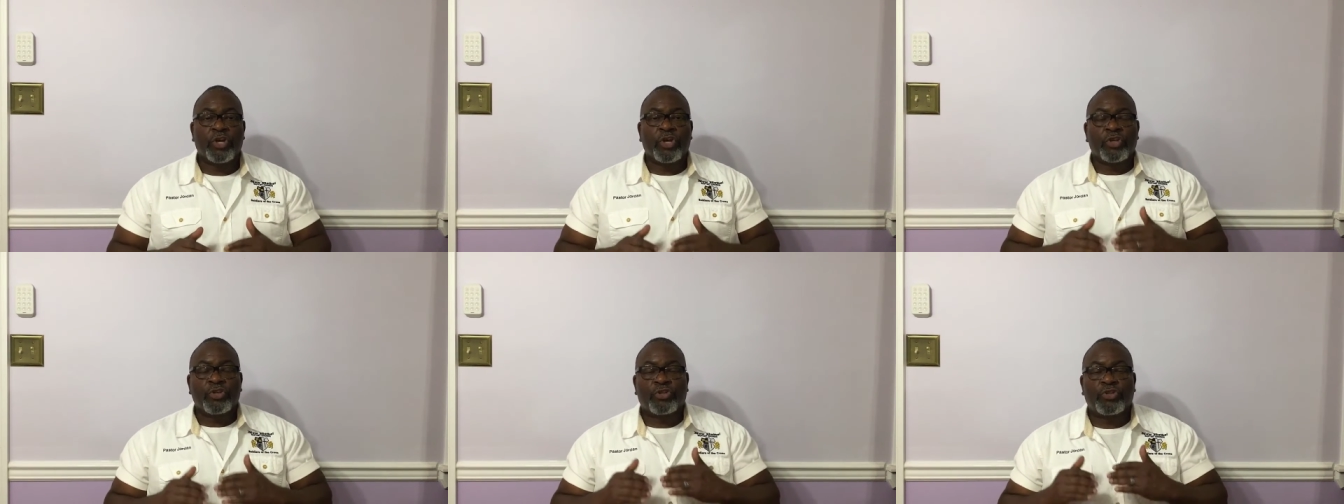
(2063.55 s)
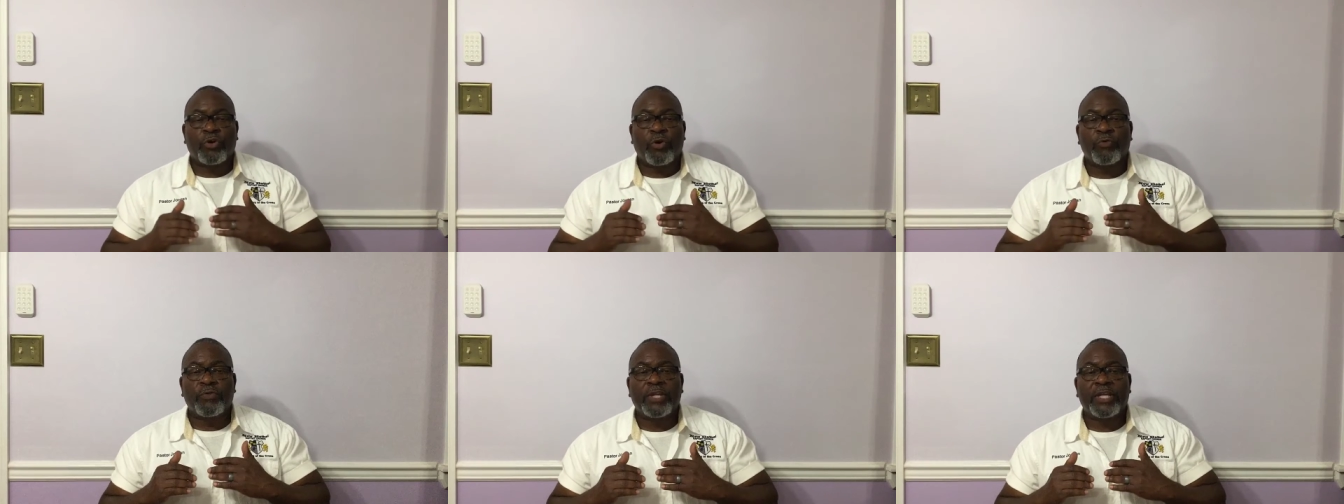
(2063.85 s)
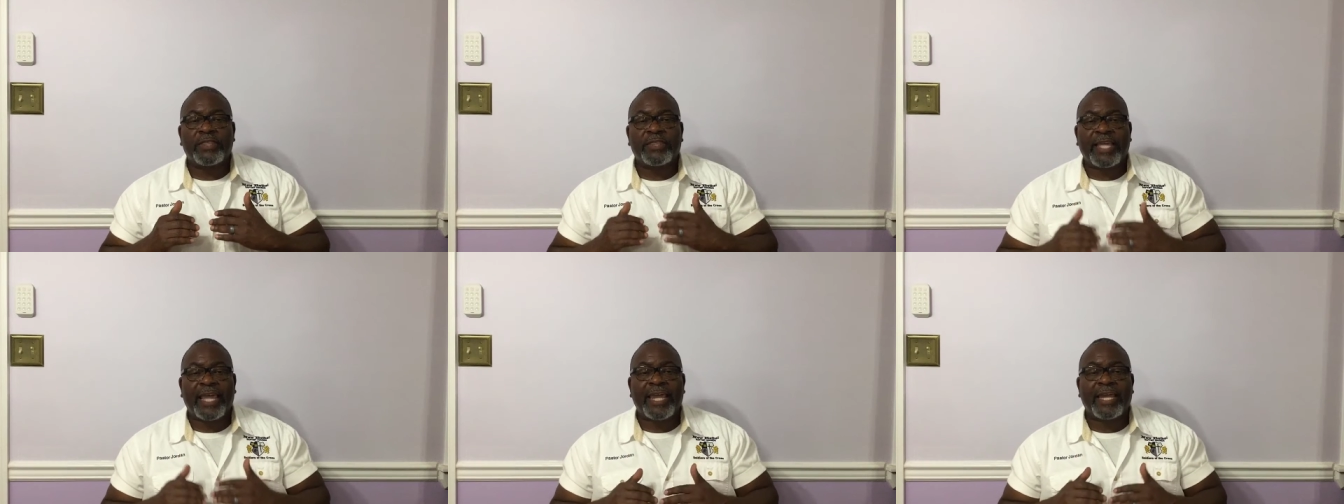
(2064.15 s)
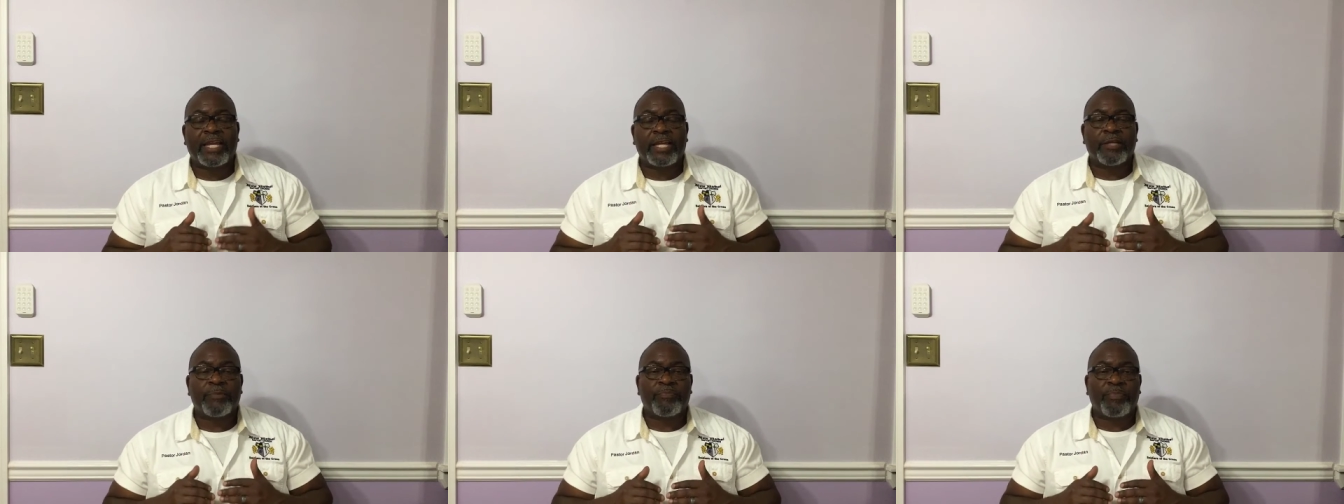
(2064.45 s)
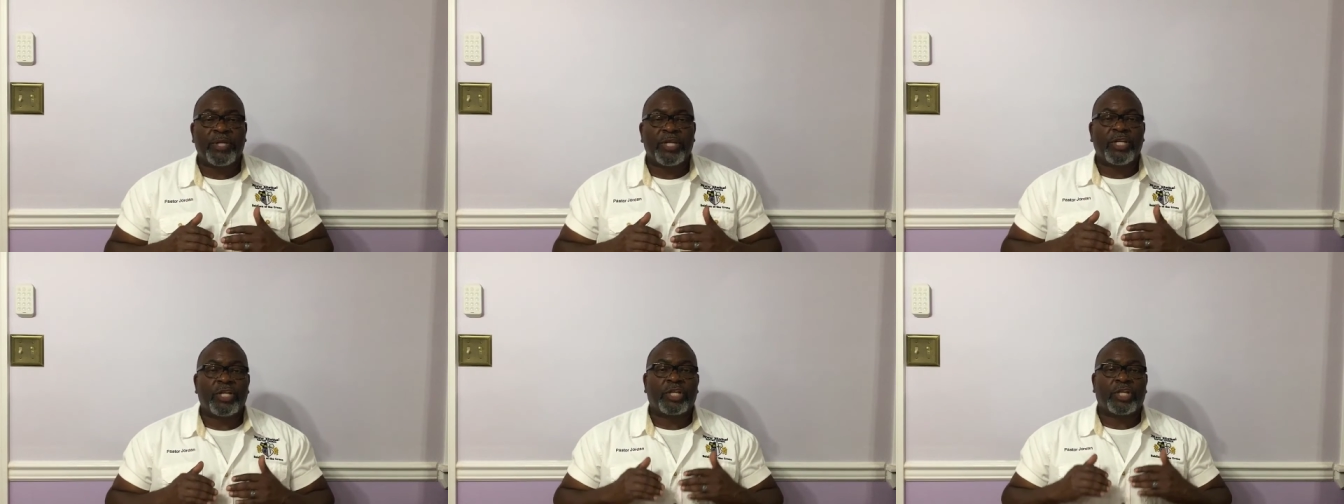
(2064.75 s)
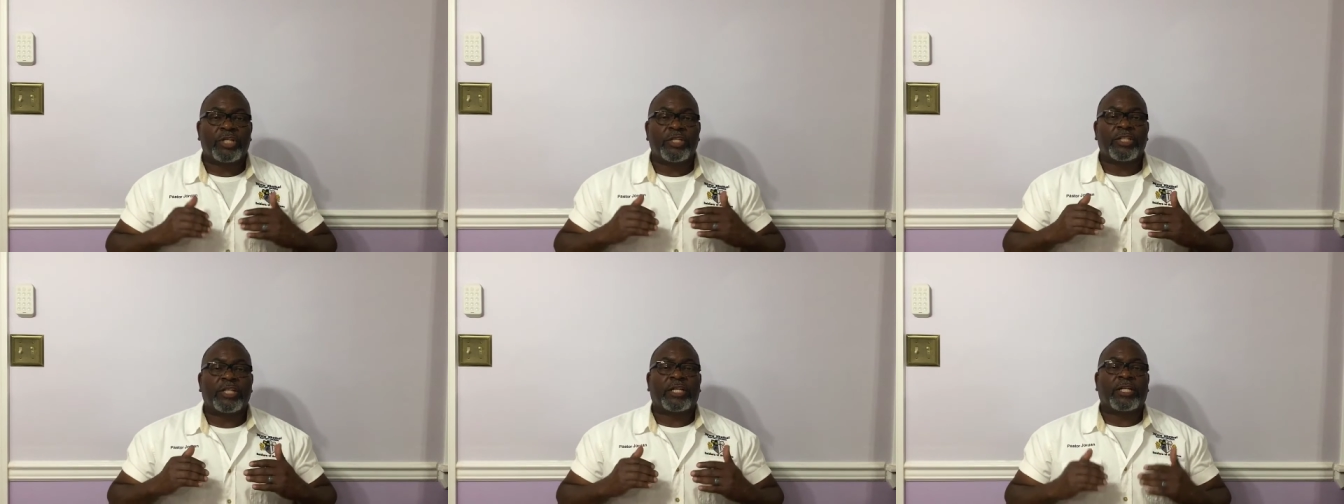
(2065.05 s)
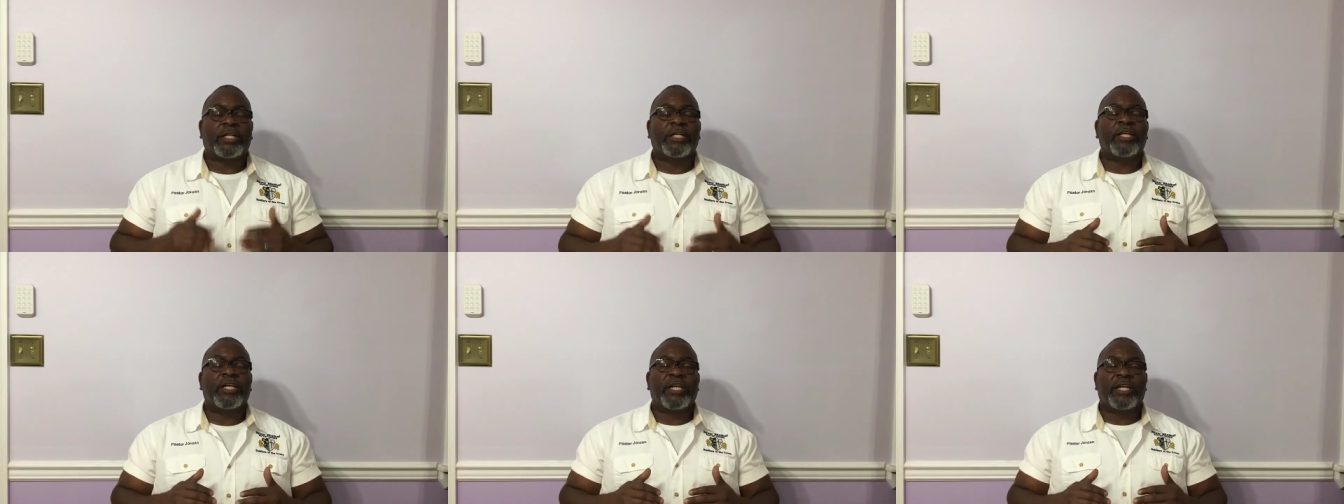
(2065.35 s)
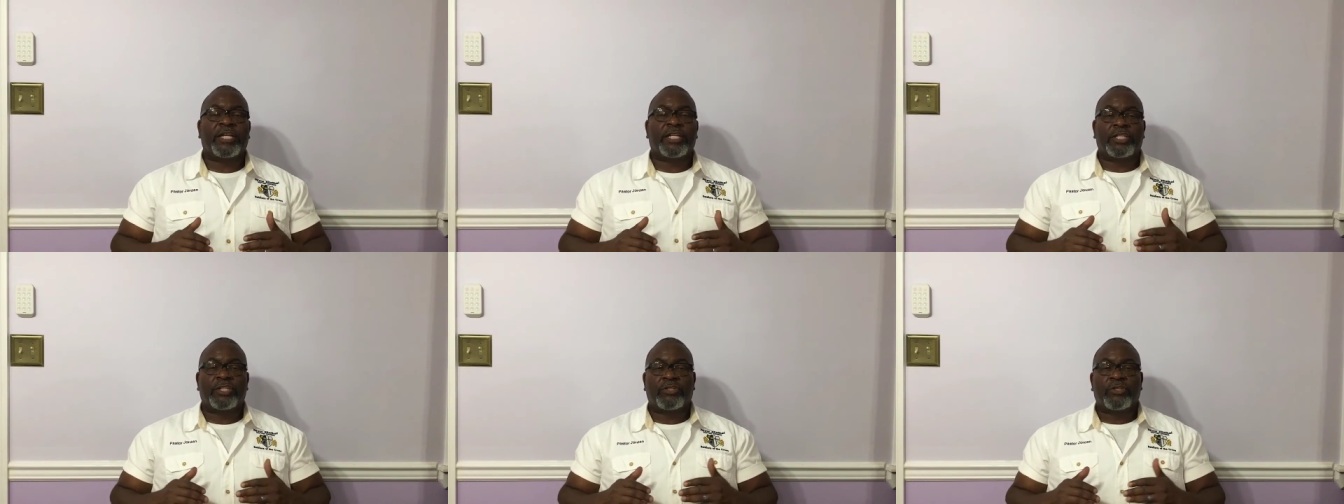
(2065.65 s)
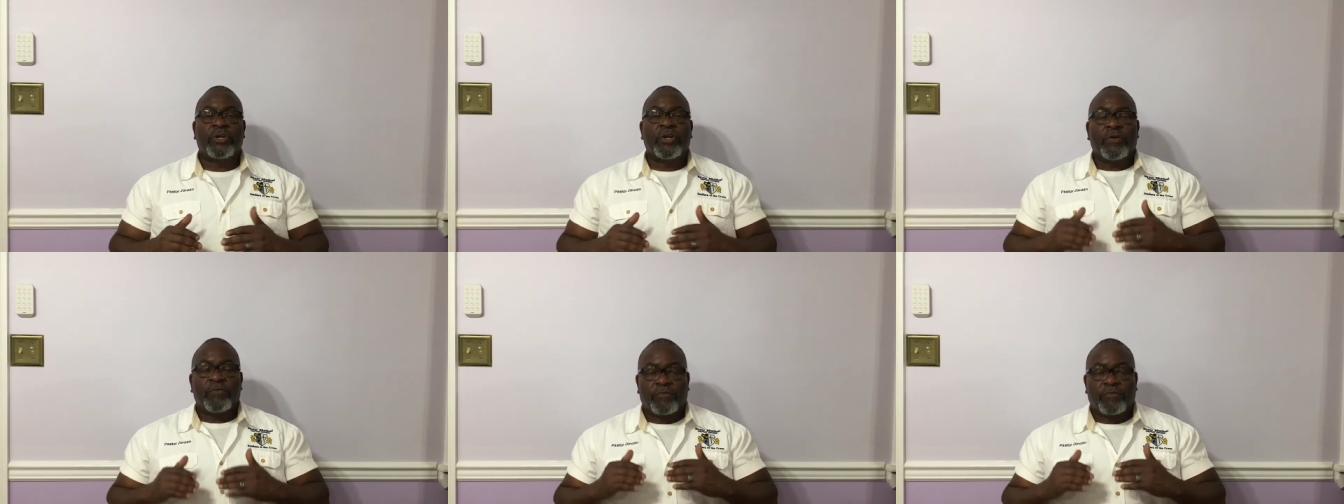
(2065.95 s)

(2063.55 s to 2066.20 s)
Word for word: so that they could be cleansed